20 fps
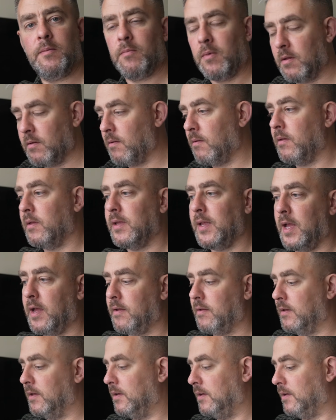blah, blah, blah, yeah,
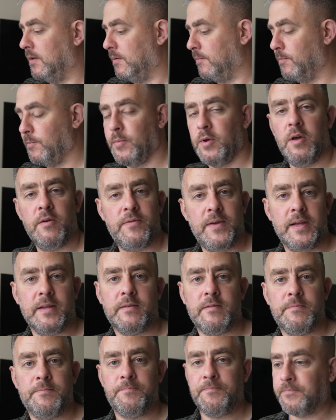
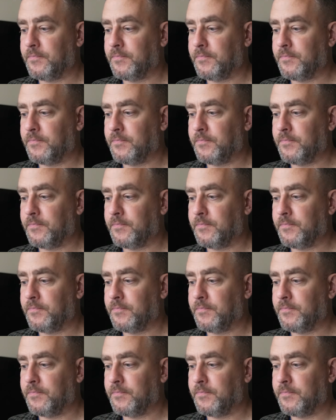perfect.